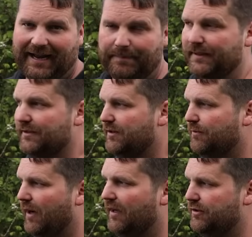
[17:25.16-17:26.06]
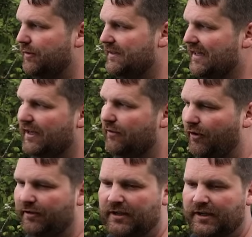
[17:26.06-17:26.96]
happens, what I'll do is later
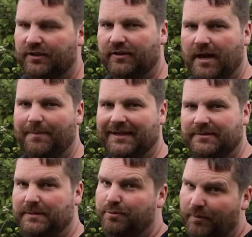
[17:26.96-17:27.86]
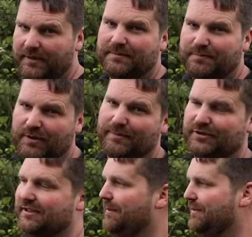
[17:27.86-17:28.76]
on, you'll cut back to me, probably in pretty
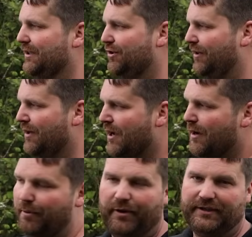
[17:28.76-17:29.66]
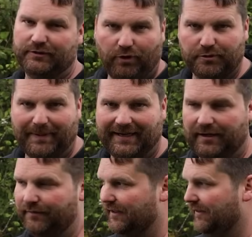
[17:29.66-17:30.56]
much the same position, putting these rods back
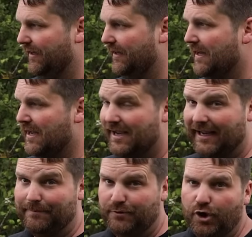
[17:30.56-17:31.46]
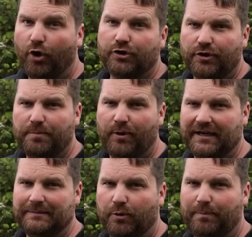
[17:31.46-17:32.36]
out for the evening. I'm not going to put
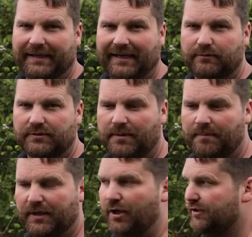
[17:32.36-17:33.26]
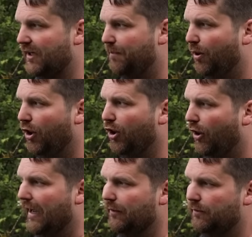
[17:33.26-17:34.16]
any more bait out because I put a
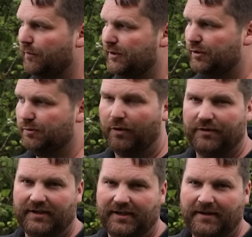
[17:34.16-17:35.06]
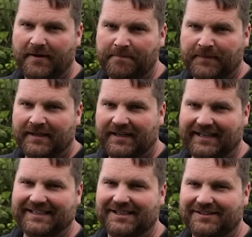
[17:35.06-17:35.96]
lot out, which is what the
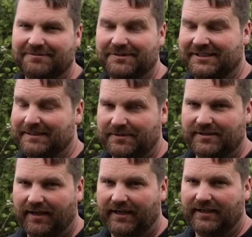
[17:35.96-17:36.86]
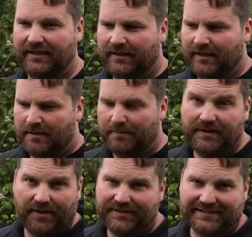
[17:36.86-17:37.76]
lake seems to like, but
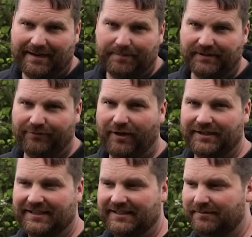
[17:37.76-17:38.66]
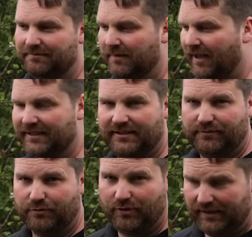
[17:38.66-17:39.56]
nothing's happened. I've not had any liners
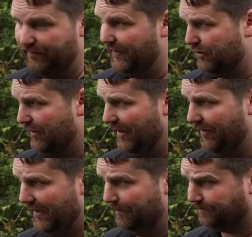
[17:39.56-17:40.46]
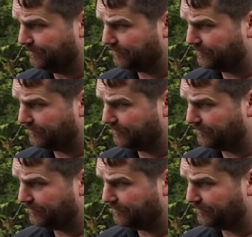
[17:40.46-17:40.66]
from crayfish or anything.